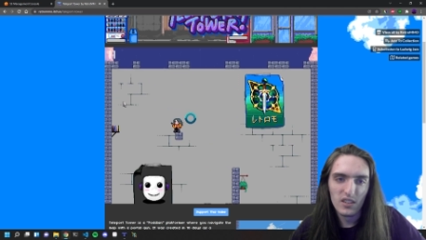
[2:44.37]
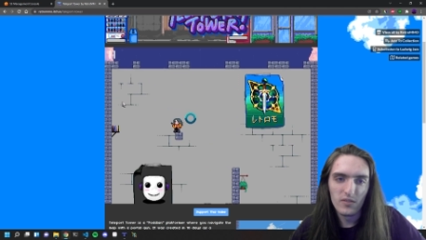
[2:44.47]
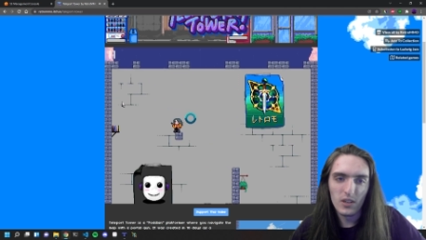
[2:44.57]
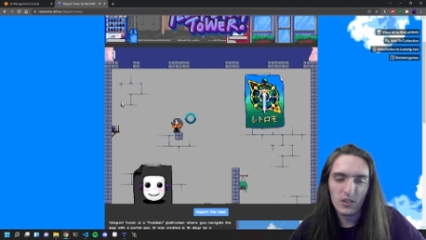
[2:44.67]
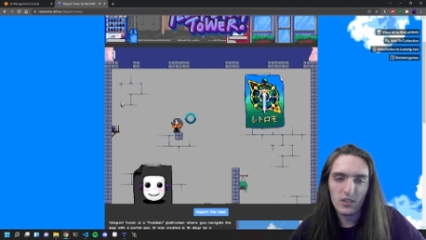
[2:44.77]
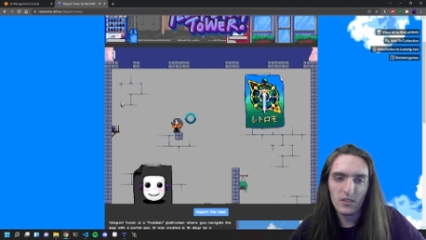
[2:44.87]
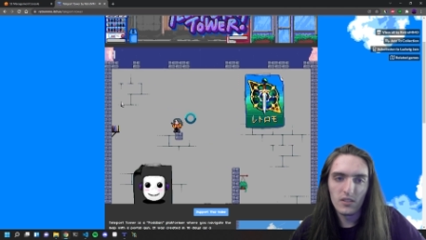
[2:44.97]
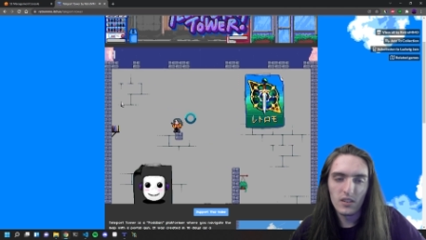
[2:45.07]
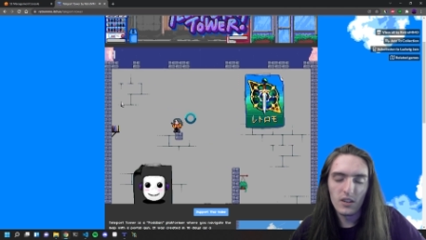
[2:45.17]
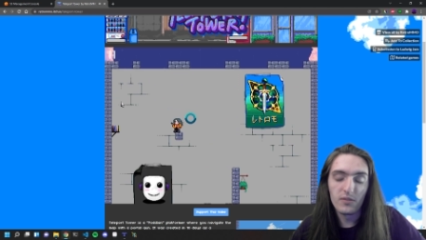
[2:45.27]
far
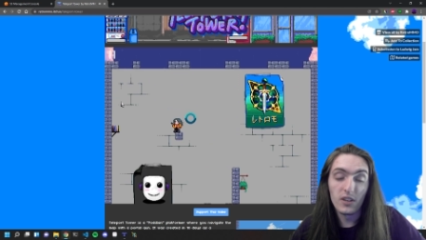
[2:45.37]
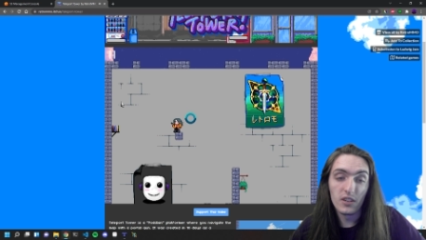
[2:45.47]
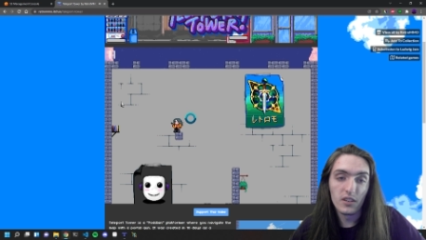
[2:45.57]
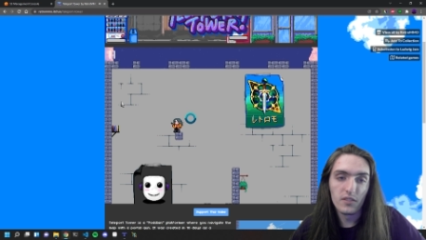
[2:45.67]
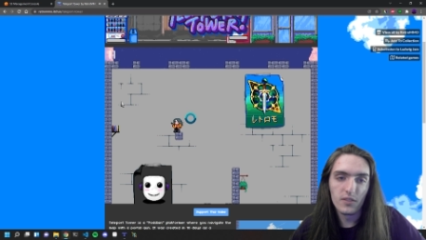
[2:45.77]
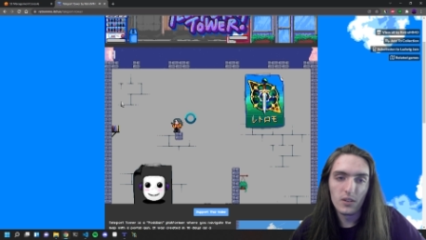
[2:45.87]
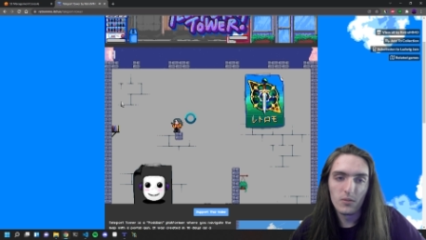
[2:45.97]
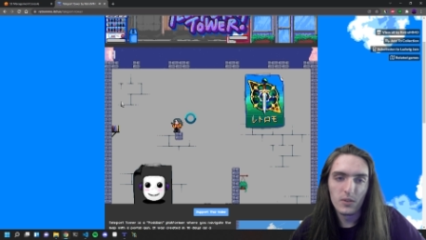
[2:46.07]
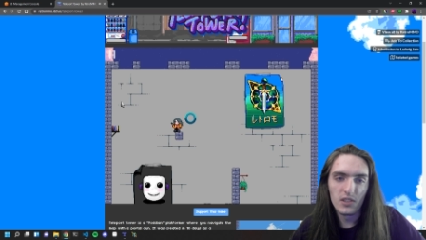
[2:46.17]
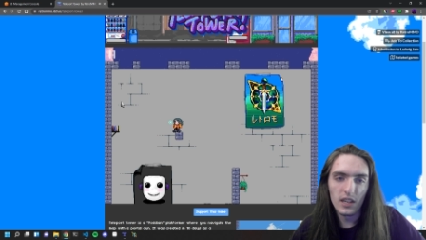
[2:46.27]
you're gonna fall,
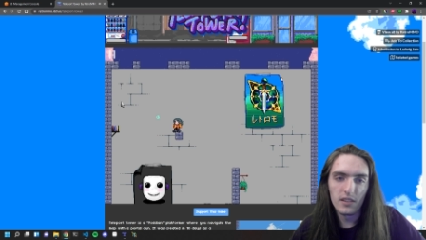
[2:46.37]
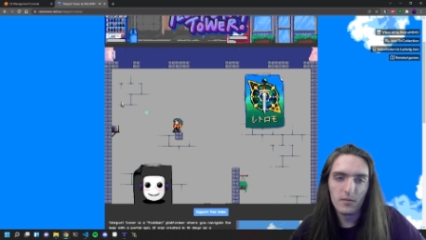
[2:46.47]
which I